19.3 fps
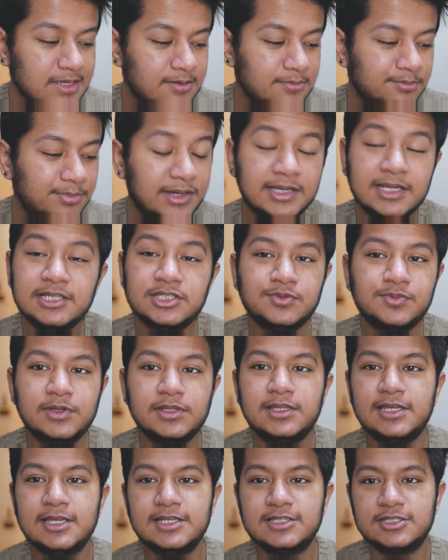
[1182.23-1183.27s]
But it's
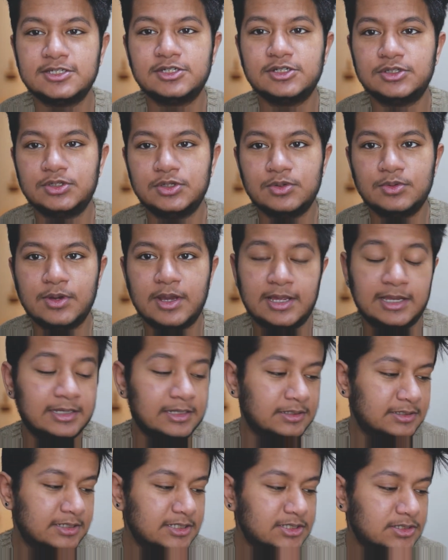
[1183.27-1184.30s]
really easy to do,
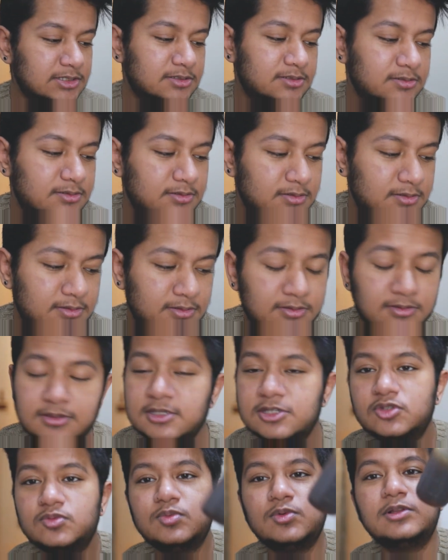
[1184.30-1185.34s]
and this
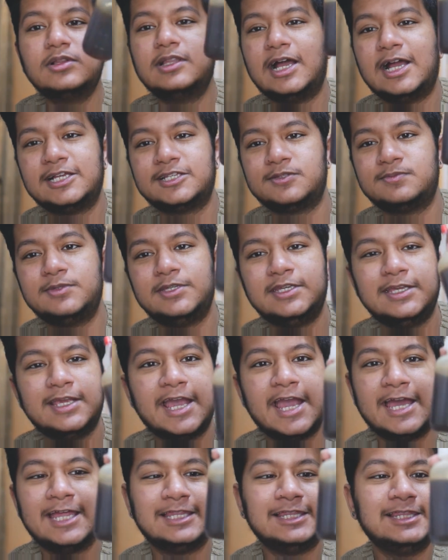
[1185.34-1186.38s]
this will last me
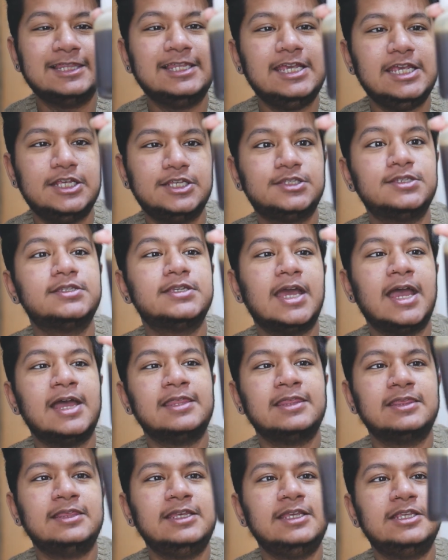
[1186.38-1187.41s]
at least
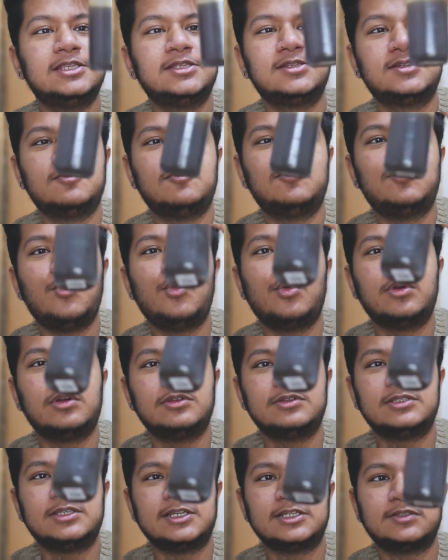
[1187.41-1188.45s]
at least four to
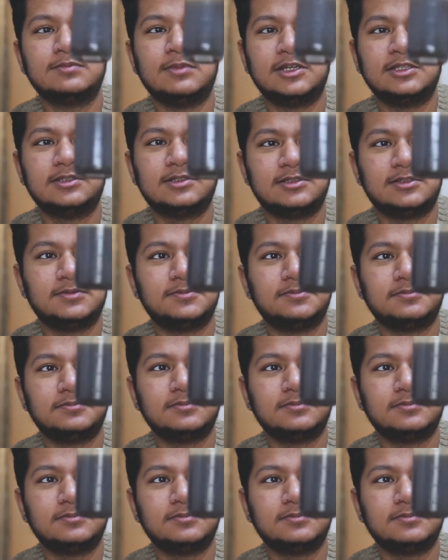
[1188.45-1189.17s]
six months.